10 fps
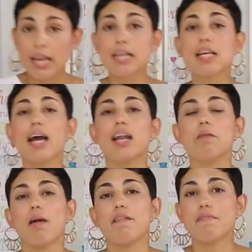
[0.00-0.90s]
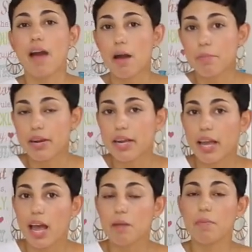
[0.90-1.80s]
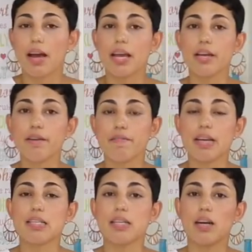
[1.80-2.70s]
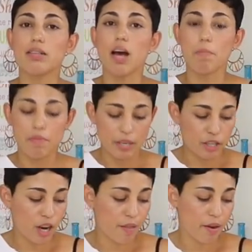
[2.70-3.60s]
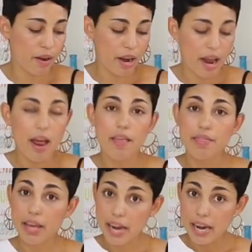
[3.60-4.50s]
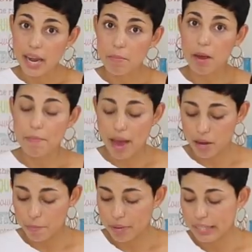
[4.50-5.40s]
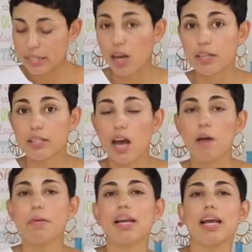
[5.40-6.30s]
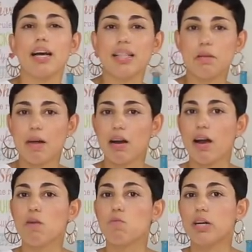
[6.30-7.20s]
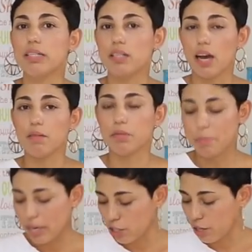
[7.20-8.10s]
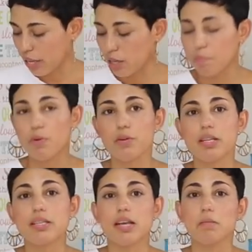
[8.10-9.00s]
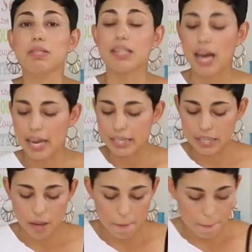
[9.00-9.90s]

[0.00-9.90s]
is I lay my fabric and my interfacing on top of each other. Then I lay my pattern piece on top and I cut them out at one time to make sure that they're both the same size.